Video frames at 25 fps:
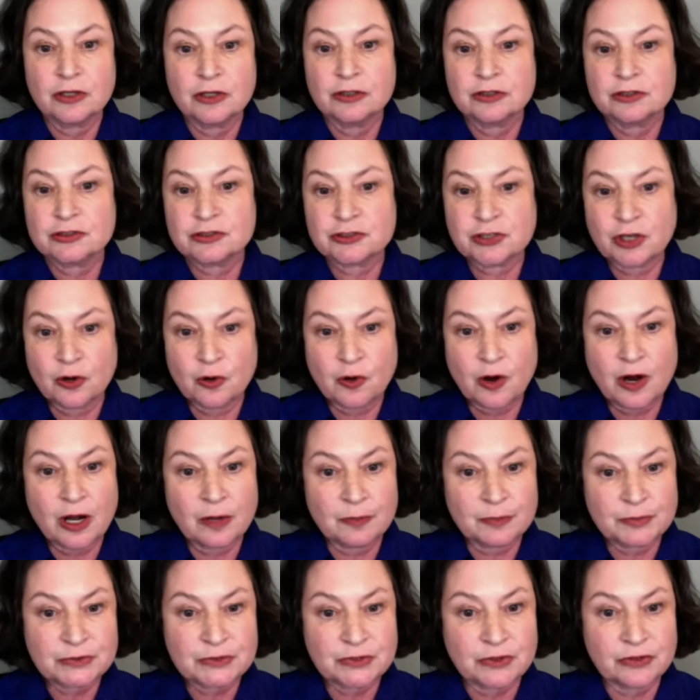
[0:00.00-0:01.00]
show
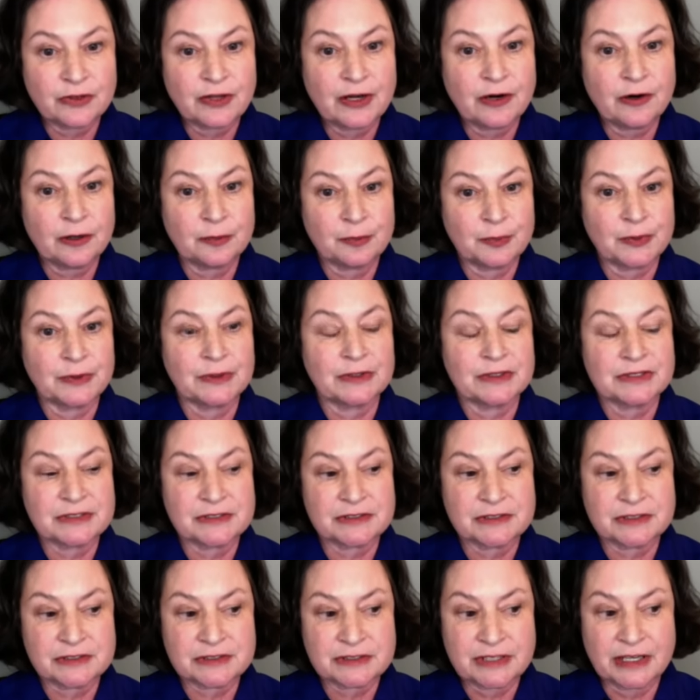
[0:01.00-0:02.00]
up to
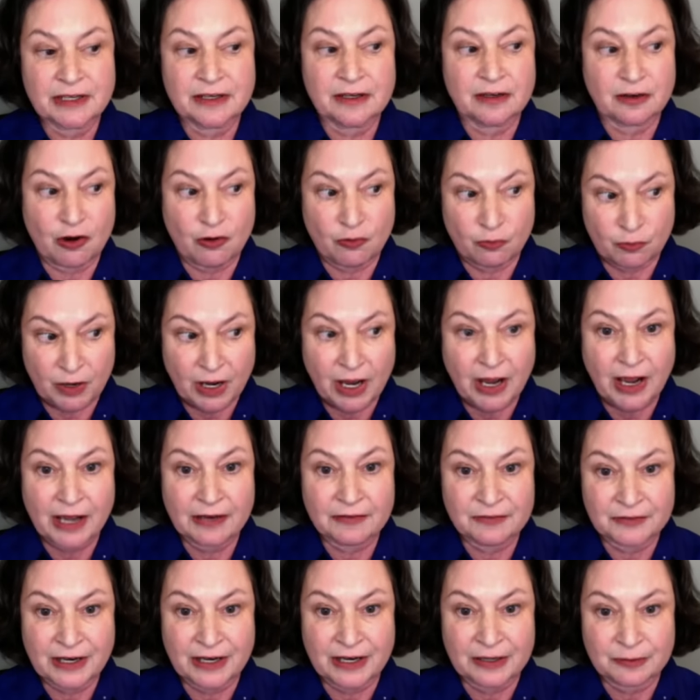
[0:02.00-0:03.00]
therapists saying,
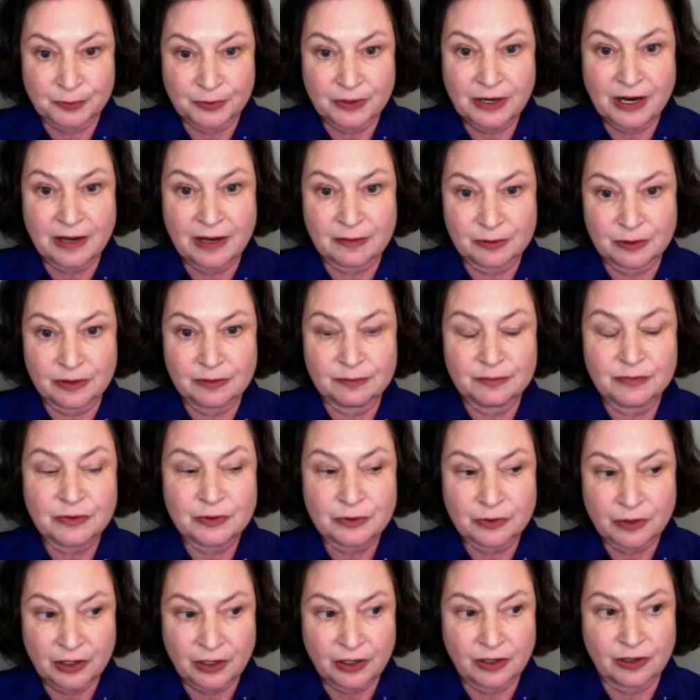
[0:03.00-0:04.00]
I've got a problem
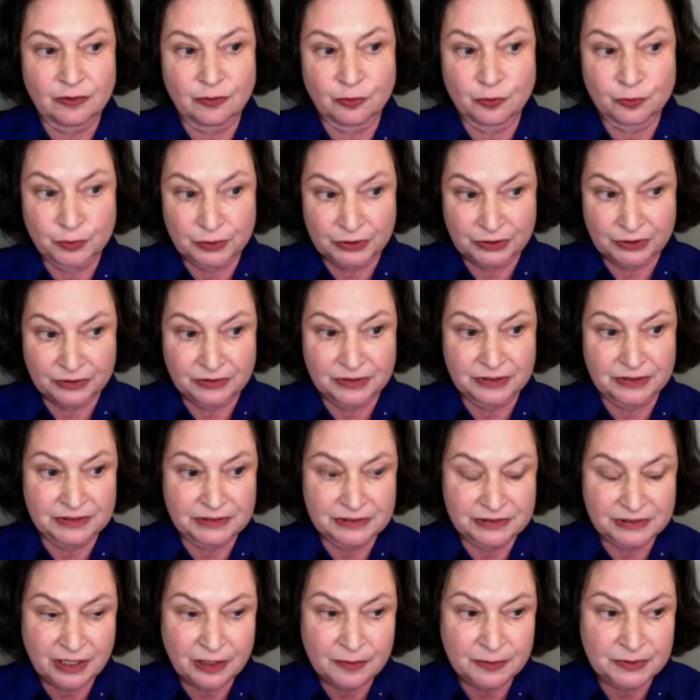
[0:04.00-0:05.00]
uh, with this
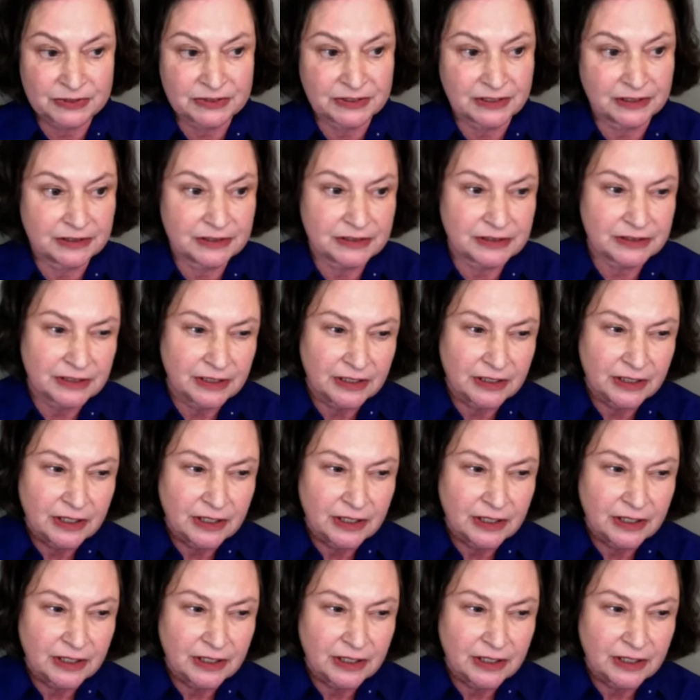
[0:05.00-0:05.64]
substance.